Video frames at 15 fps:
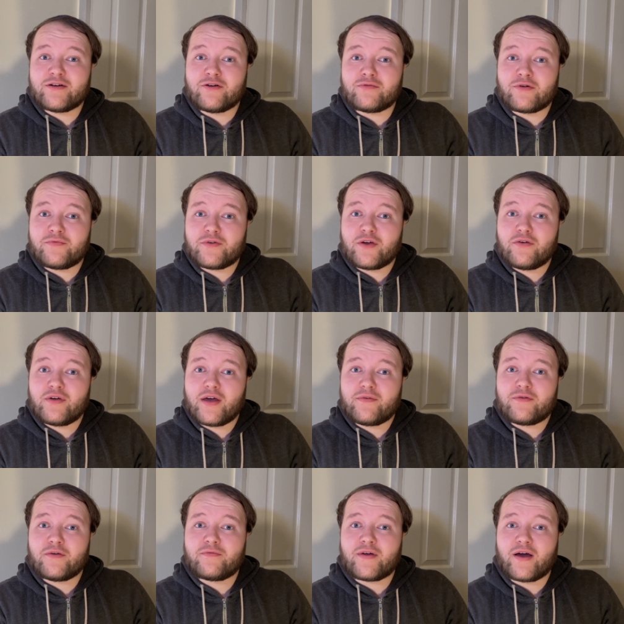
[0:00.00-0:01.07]
or review
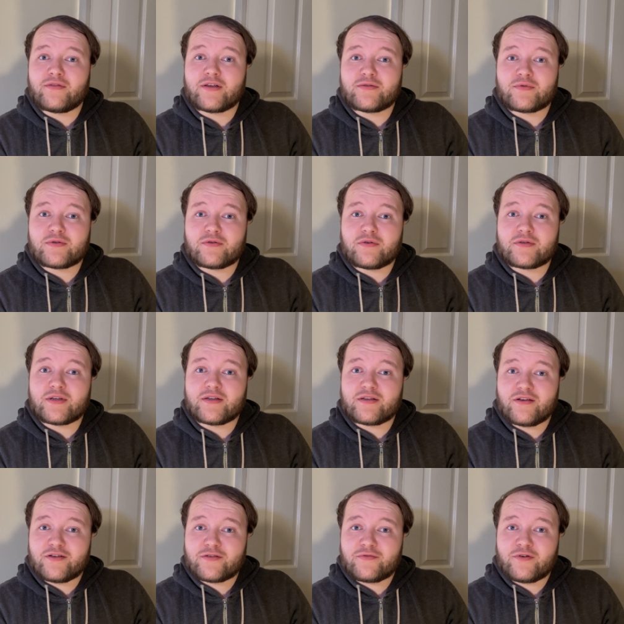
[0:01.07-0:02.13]
if you found these resources
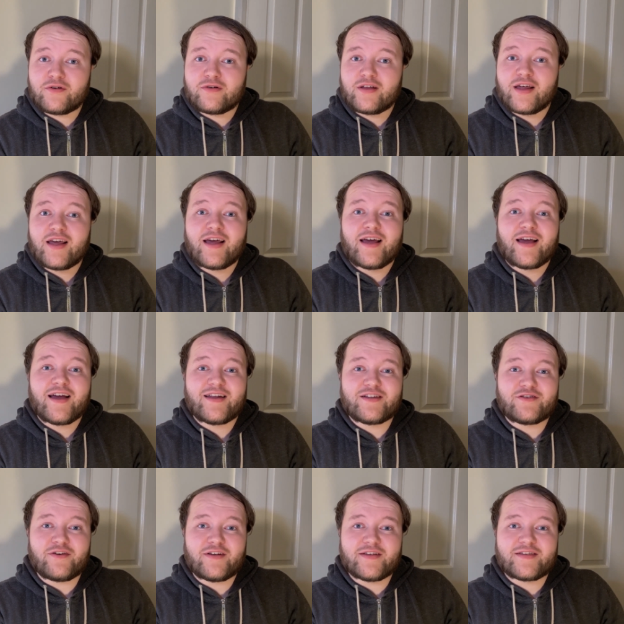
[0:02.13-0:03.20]
useful, and
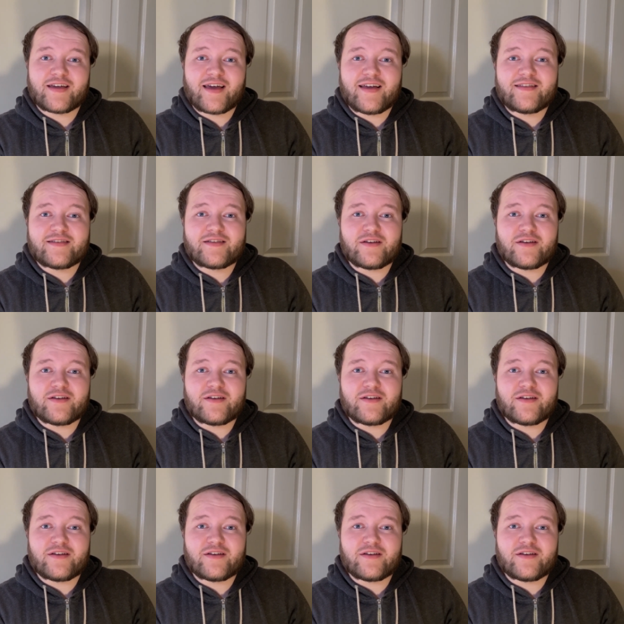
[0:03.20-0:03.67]
join us again